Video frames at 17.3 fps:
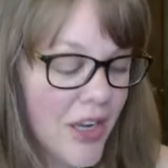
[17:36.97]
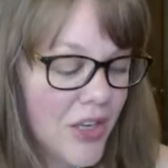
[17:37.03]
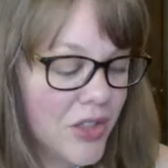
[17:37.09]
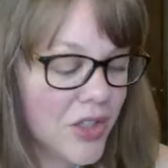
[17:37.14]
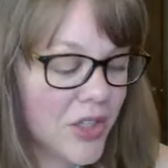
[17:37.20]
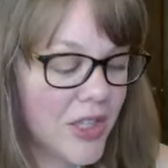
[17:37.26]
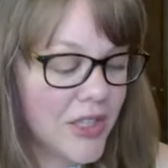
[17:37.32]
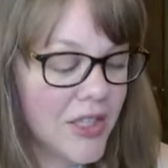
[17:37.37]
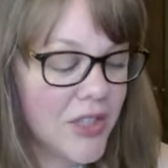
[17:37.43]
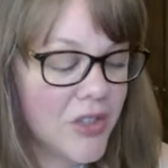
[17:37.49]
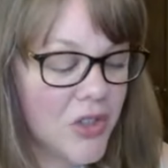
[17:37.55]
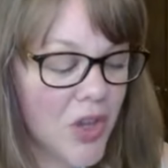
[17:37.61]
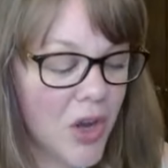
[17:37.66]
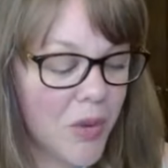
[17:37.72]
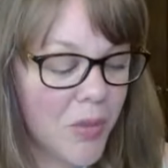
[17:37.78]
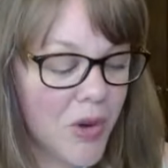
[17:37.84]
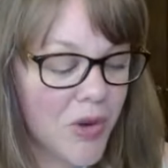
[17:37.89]
So, this is
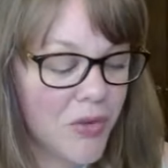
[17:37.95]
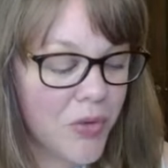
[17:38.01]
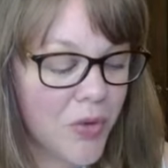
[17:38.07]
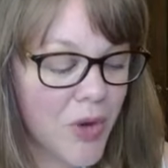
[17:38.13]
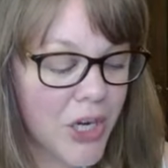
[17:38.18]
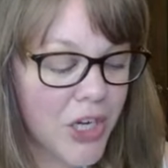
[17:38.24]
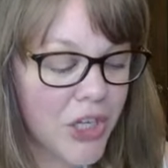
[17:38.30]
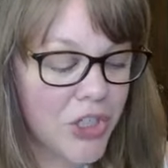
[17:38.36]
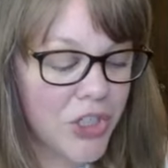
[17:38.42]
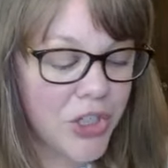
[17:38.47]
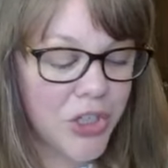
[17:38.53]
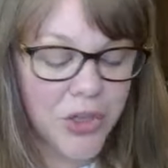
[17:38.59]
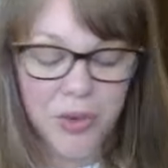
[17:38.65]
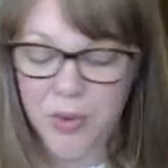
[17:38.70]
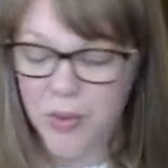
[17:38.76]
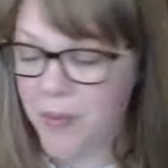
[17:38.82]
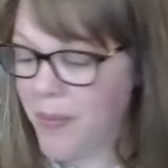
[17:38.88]
Psalm
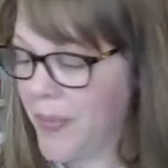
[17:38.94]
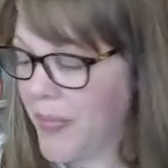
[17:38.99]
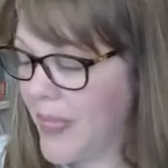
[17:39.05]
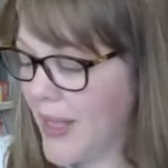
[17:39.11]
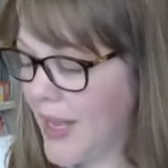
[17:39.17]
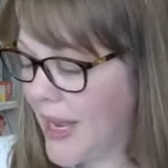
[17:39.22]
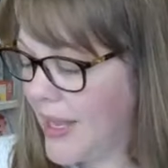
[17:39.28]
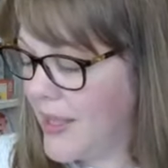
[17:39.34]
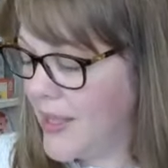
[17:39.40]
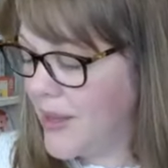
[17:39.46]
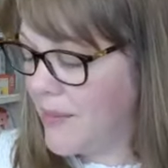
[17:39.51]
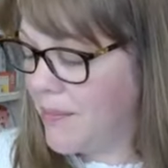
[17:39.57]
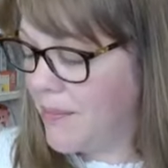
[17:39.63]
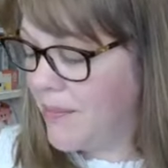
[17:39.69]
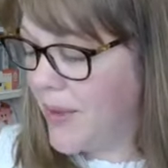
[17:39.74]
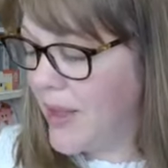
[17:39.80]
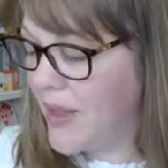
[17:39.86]
142 in
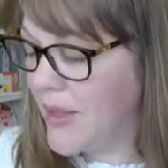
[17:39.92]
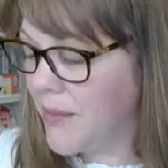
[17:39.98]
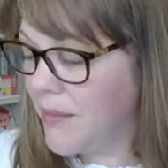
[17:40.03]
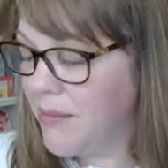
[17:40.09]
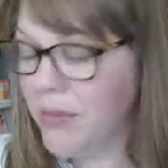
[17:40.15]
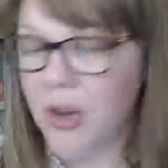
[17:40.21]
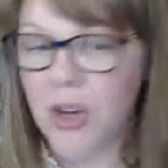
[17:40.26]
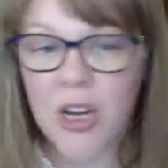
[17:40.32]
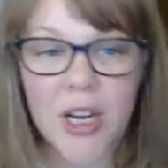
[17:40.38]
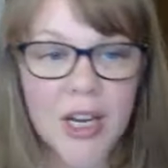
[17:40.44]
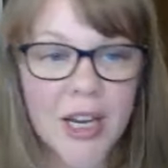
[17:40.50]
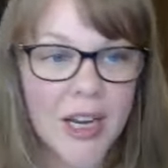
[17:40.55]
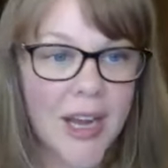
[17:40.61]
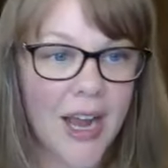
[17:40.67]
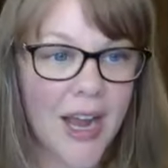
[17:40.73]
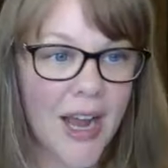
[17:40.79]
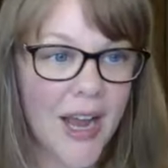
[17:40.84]
the in the book
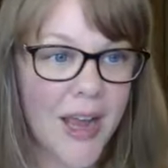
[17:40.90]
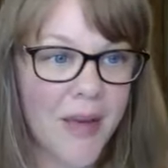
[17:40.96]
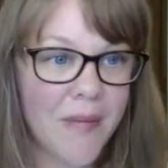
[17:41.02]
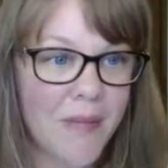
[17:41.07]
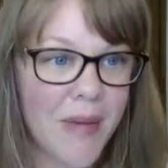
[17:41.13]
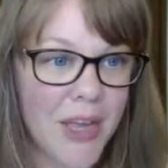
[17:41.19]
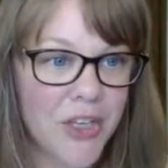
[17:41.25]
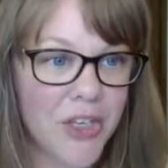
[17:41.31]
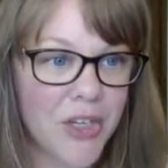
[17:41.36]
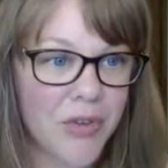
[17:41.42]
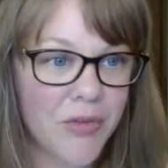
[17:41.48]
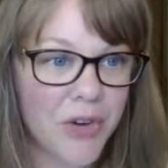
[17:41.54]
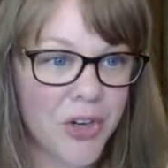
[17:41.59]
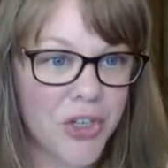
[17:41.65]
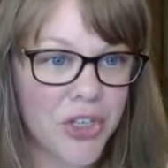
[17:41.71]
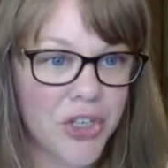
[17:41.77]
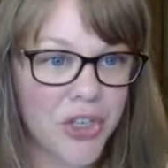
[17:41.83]
I mentioned
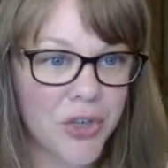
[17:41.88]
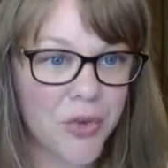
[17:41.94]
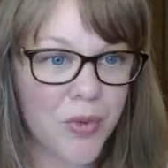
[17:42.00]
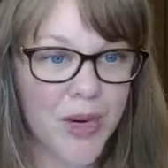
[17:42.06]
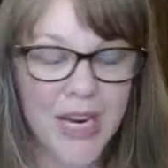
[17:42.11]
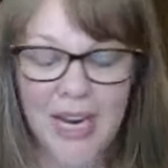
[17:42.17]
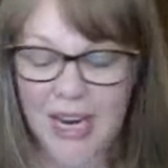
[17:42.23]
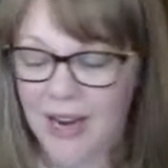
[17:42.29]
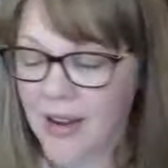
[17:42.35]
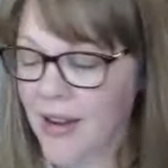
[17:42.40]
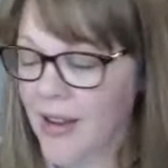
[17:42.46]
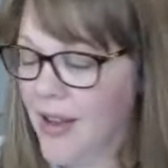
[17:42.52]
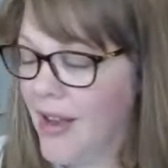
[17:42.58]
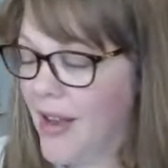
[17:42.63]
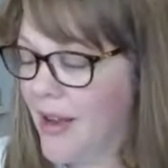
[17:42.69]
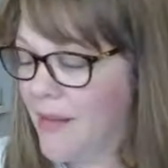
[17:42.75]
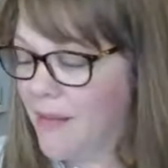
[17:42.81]
verse 3,
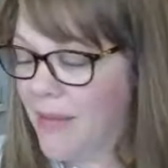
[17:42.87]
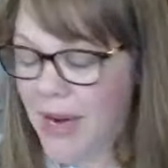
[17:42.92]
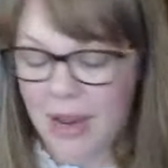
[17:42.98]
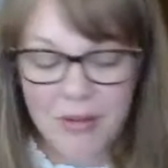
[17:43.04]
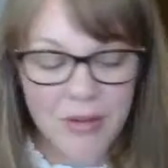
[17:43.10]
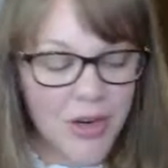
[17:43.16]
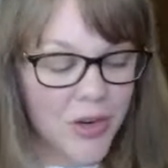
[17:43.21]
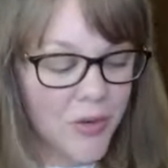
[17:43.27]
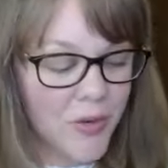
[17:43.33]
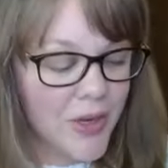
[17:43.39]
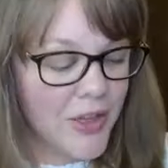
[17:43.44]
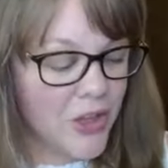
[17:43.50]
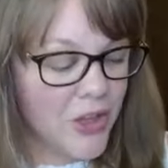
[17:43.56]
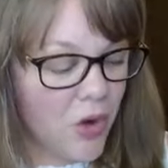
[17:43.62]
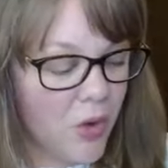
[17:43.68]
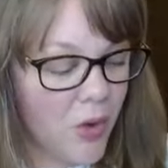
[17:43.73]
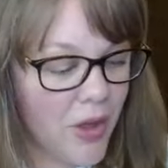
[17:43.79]
but I'm going to
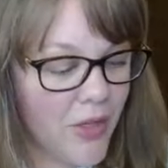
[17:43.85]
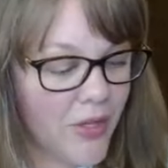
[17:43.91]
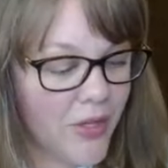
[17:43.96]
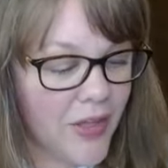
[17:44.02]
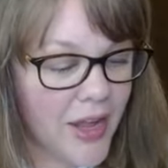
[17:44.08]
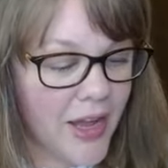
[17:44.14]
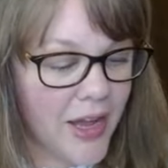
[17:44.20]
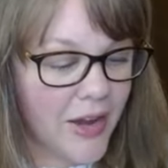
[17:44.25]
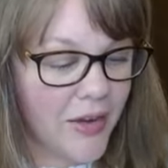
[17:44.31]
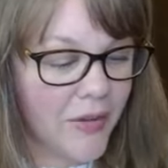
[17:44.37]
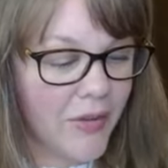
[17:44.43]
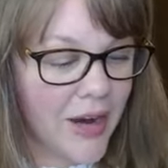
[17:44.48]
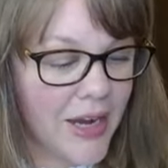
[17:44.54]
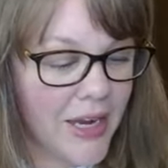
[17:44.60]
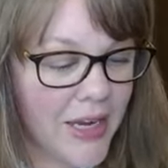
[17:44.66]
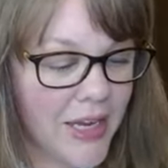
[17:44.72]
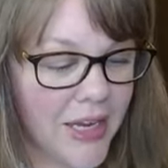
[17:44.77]
read the whole thing
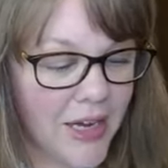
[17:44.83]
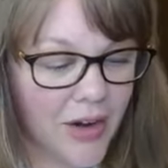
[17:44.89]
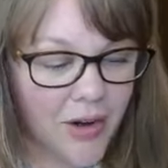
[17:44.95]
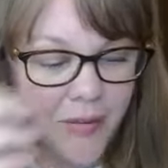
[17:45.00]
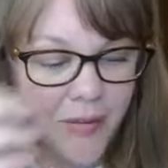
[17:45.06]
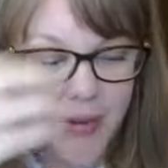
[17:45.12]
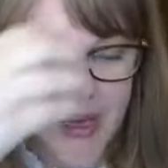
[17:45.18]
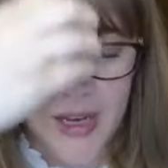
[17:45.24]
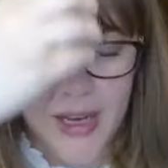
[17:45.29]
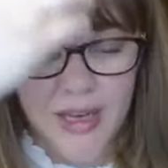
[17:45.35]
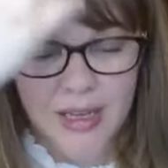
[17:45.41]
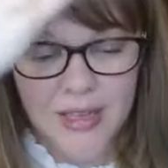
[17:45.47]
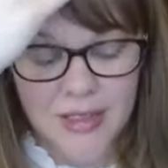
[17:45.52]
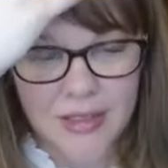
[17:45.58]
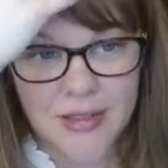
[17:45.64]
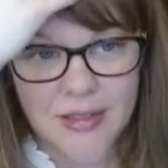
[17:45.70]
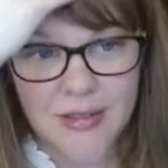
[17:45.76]
right here
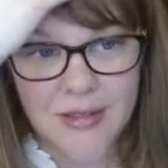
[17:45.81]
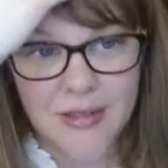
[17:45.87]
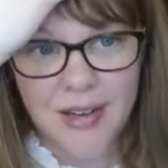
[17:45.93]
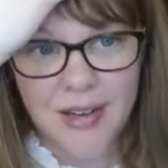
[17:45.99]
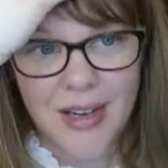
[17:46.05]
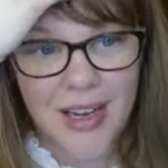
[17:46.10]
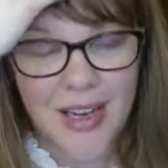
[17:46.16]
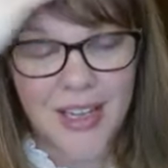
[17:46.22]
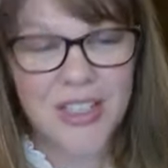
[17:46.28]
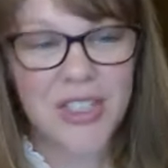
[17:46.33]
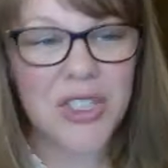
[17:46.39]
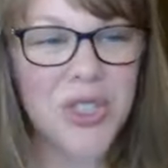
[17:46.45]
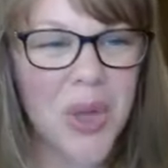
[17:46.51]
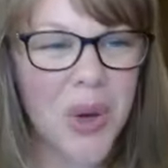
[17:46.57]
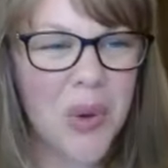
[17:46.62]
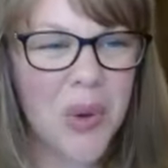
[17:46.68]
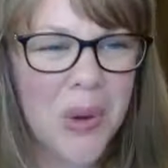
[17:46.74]
because it's
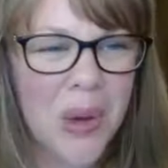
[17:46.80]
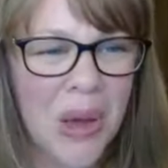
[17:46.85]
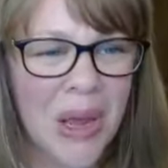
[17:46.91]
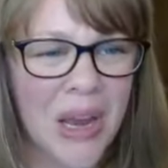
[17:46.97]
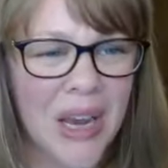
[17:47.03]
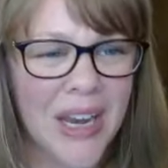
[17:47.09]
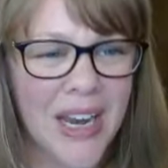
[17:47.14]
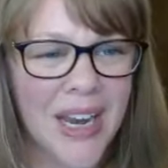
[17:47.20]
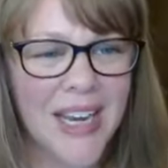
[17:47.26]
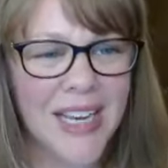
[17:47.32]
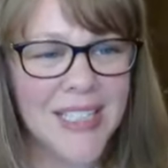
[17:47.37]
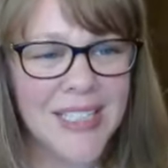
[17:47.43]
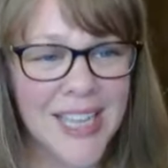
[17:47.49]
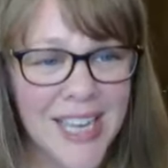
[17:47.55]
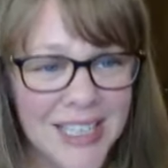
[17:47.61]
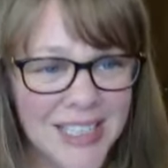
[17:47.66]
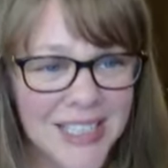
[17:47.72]
so good and it
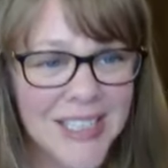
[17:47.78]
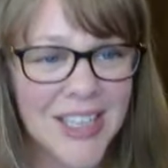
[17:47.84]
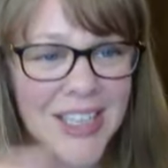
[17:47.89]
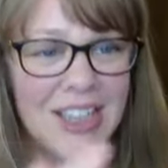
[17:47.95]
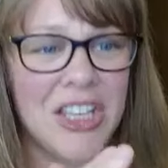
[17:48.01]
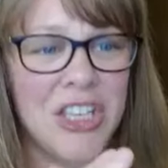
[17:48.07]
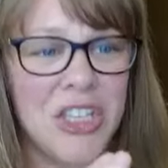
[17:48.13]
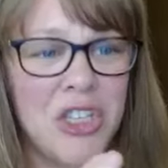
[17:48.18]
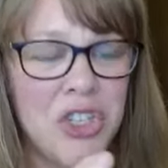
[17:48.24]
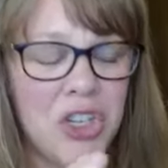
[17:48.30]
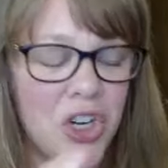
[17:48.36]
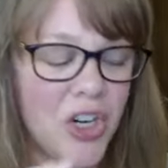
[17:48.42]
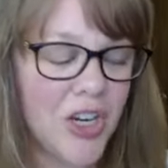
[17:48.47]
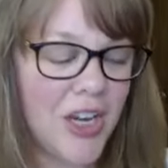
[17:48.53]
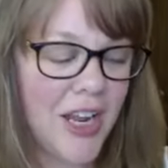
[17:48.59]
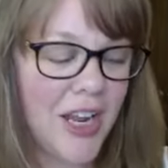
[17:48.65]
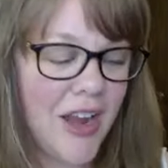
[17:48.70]
takes us on this
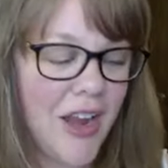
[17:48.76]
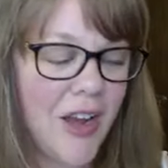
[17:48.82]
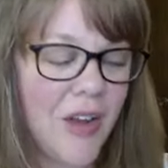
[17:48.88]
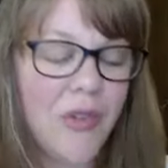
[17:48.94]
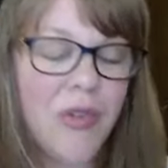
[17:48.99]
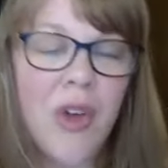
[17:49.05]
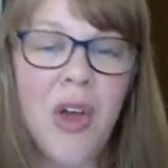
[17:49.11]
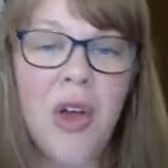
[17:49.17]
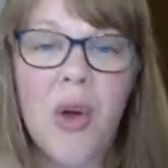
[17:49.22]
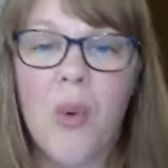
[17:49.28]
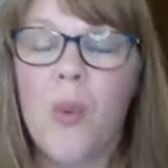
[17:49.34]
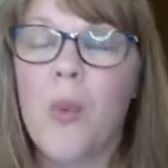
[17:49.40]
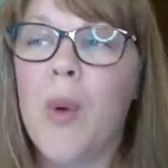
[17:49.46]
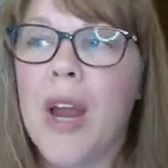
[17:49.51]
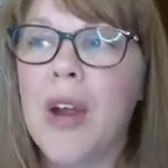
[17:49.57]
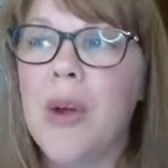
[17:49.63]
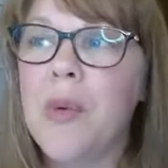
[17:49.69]
journey of
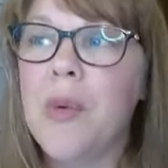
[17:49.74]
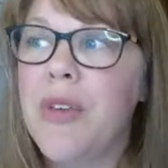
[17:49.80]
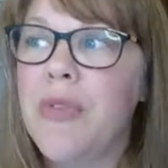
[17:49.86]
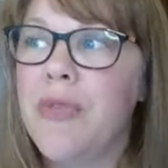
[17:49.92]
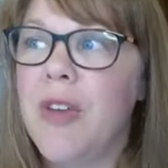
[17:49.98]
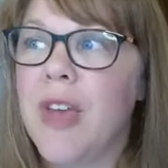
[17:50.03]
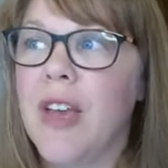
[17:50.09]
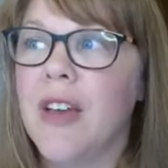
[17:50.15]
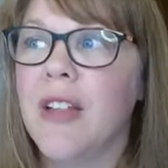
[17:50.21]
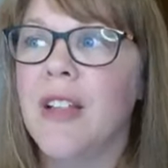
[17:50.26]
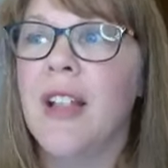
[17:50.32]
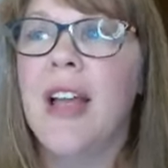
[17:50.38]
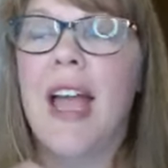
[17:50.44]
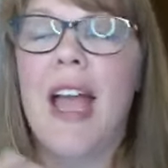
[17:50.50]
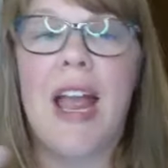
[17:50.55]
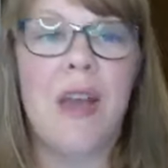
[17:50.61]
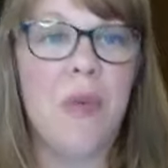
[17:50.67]
where we feel
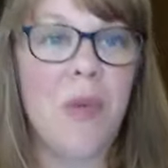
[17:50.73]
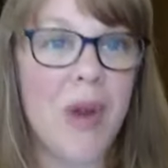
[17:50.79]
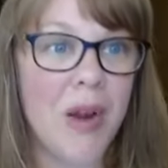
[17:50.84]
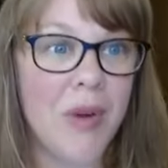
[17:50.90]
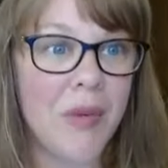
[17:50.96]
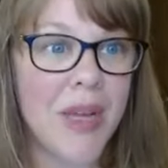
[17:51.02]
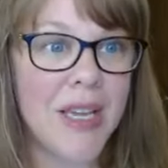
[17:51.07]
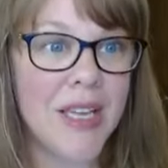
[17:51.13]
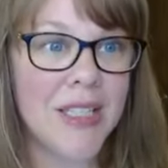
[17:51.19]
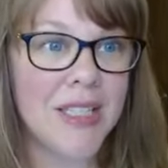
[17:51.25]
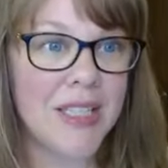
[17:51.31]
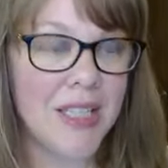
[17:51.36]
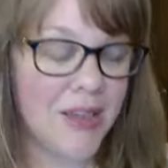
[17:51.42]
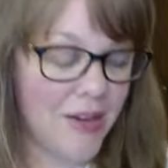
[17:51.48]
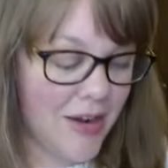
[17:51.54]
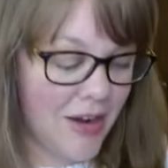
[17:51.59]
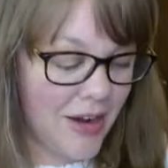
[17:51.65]
and where we can
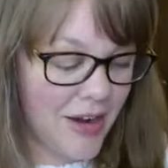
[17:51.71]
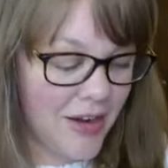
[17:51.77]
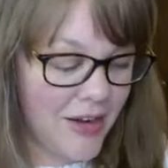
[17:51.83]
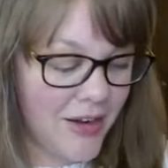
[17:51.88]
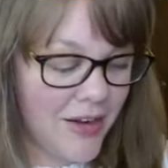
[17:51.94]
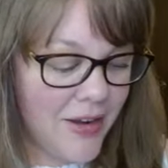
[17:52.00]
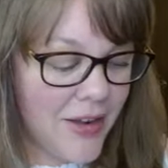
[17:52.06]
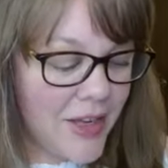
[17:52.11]
see God.